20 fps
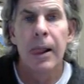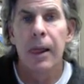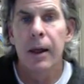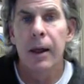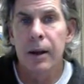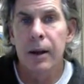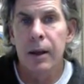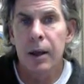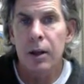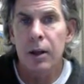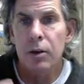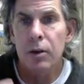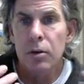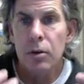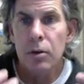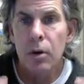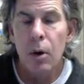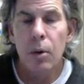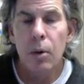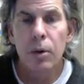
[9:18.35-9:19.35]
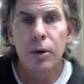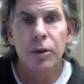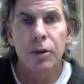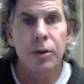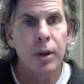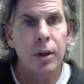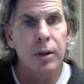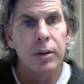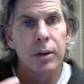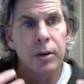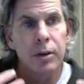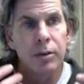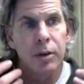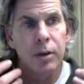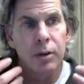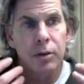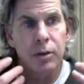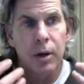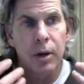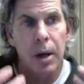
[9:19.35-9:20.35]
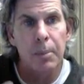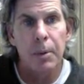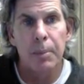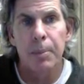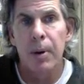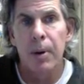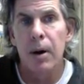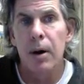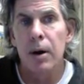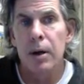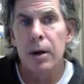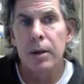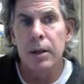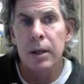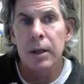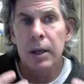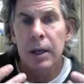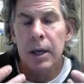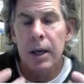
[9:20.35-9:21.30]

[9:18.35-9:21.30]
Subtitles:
And again, notice that this has come upon